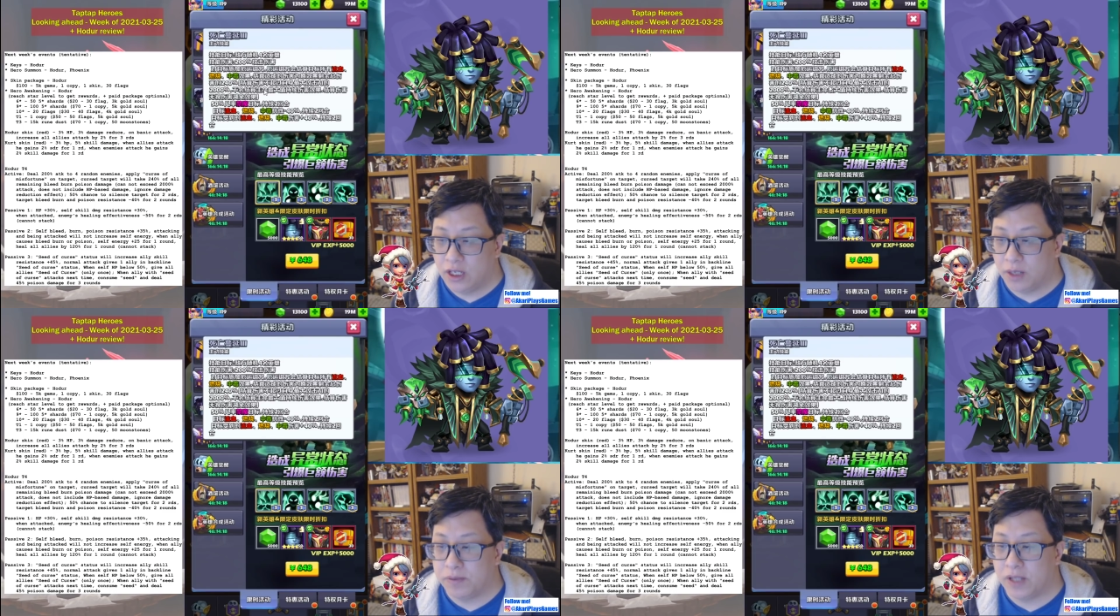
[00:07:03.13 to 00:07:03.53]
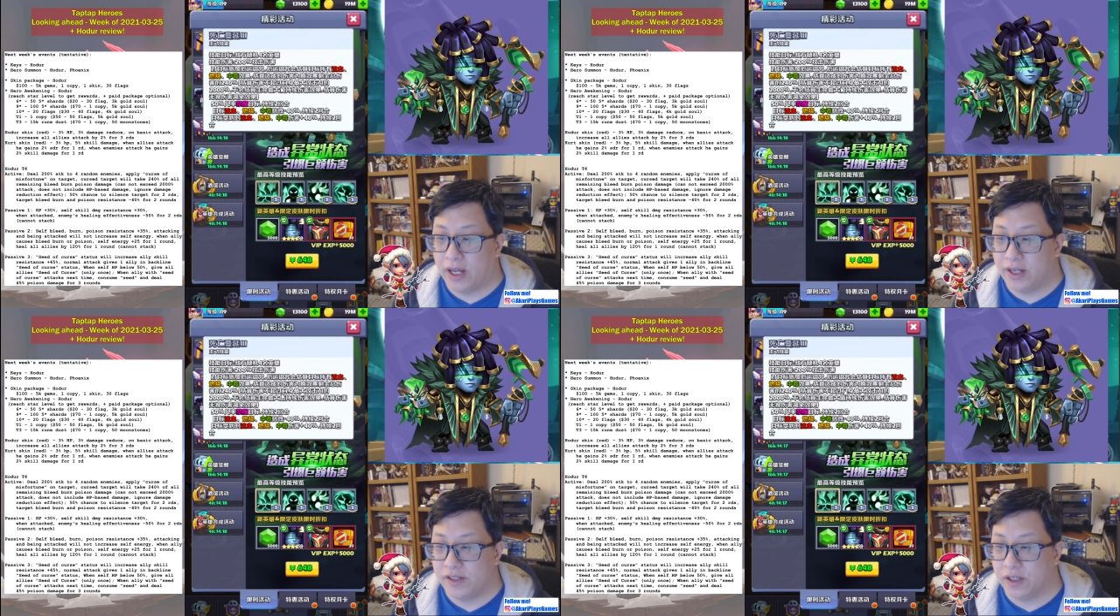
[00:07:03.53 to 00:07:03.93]

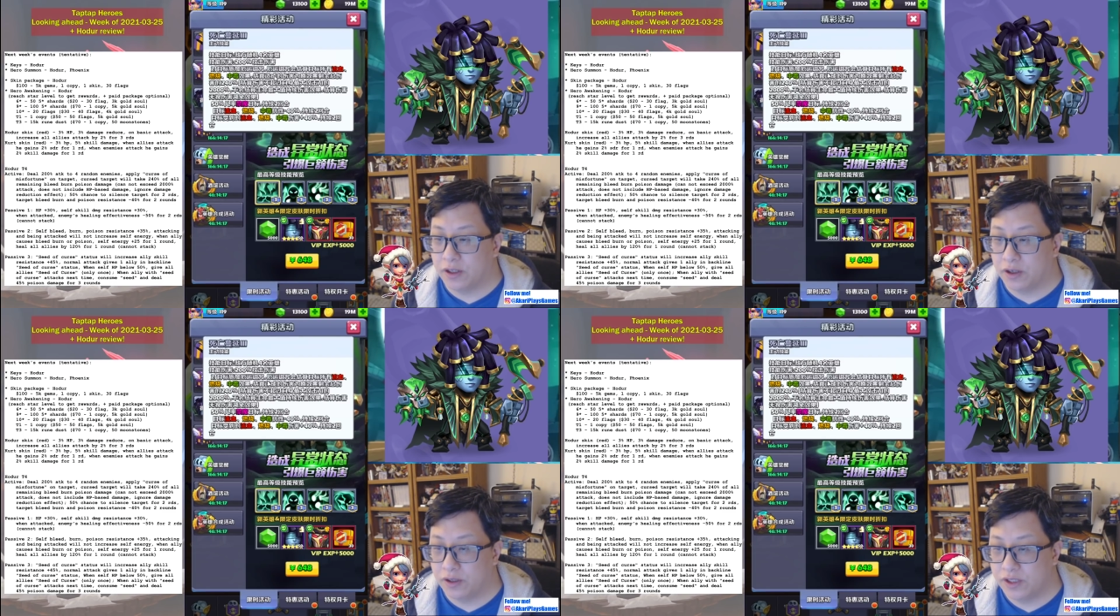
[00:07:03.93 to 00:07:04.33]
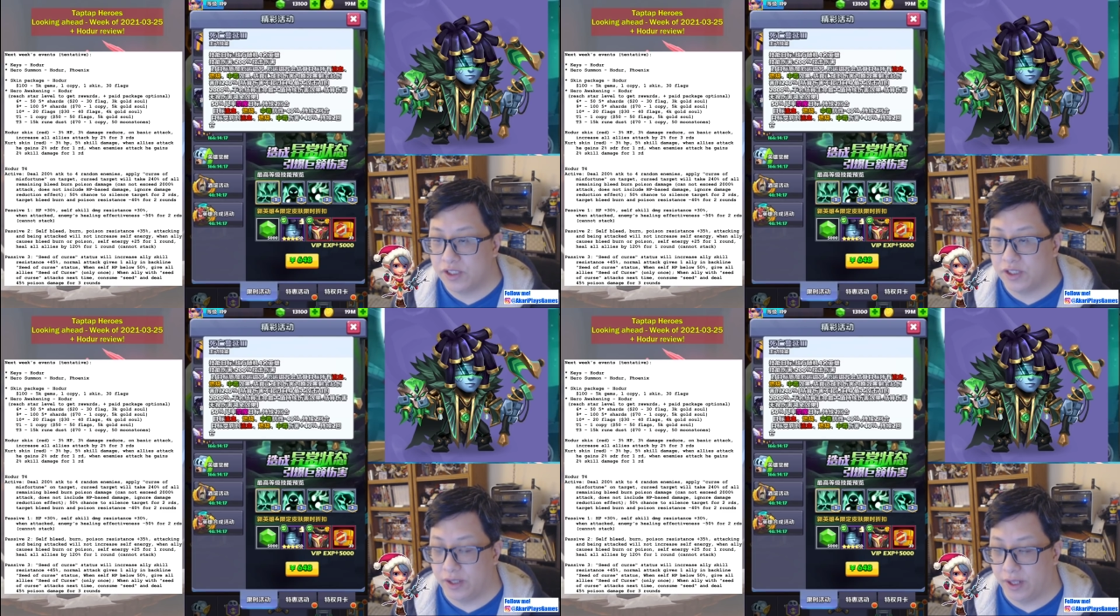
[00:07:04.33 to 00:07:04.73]
applies a curse
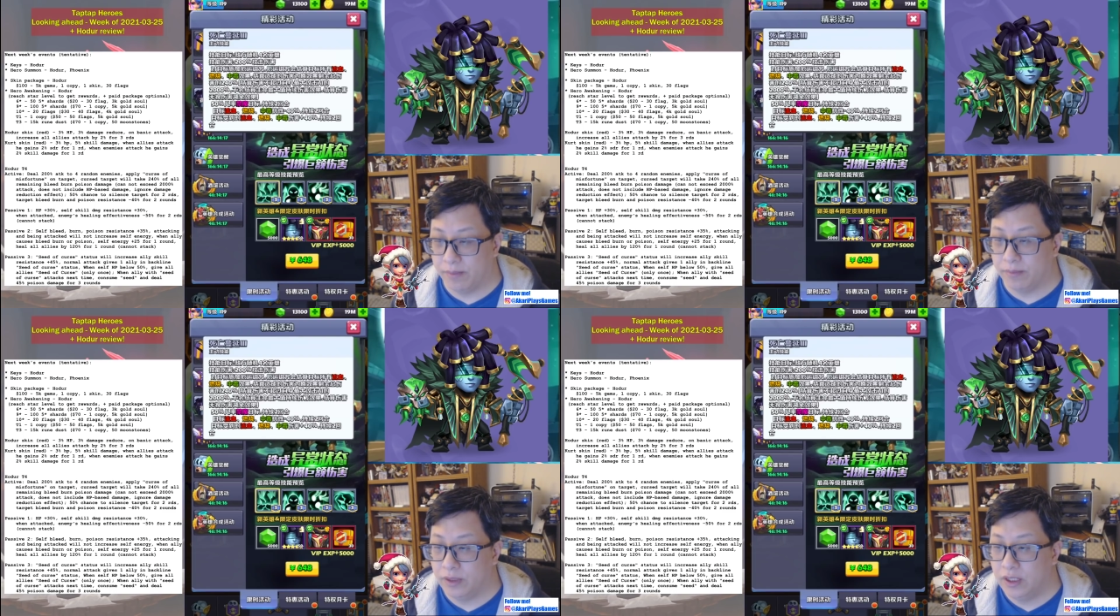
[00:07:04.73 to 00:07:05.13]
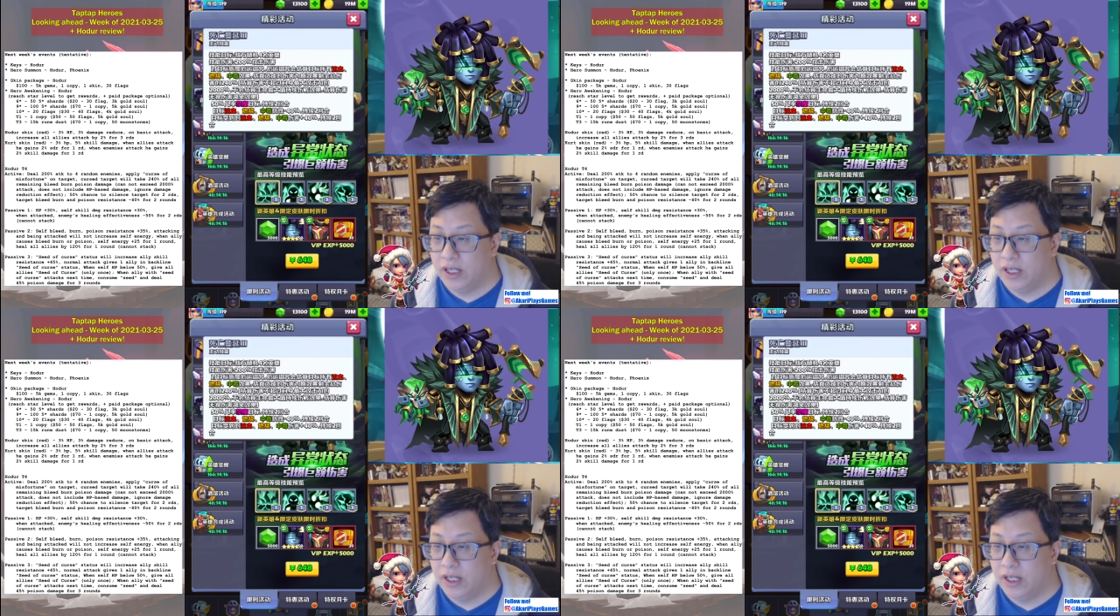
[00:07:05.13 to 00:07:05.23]
to them,